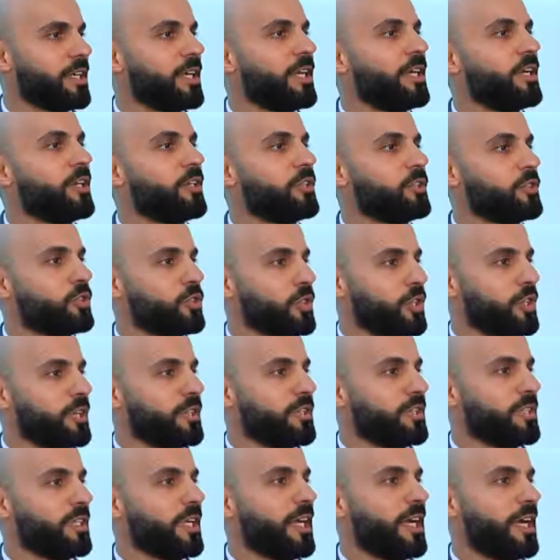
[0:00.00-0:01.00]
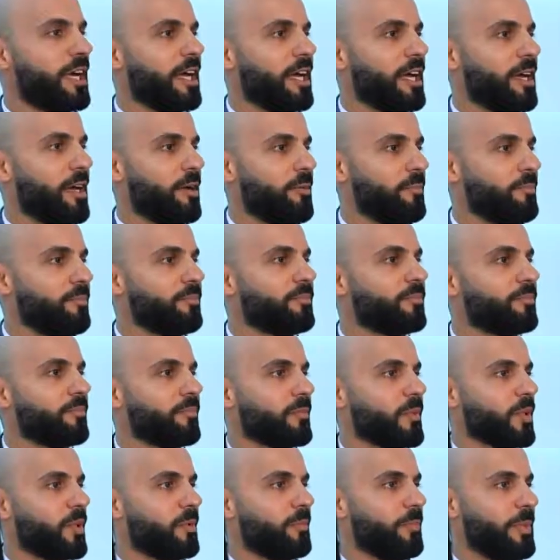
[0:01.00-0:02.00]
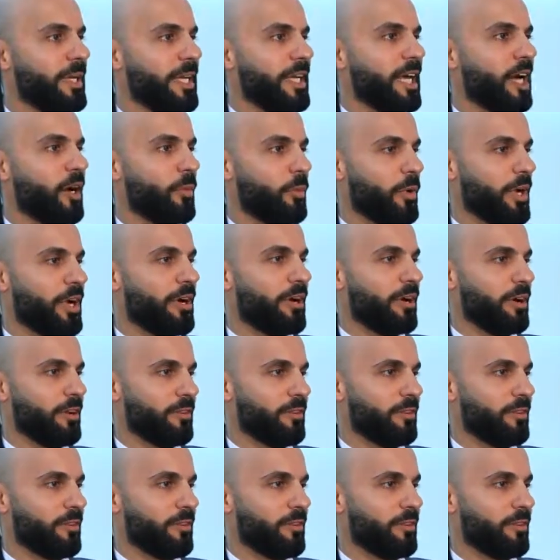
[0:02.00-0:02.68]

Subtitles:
should be aware of.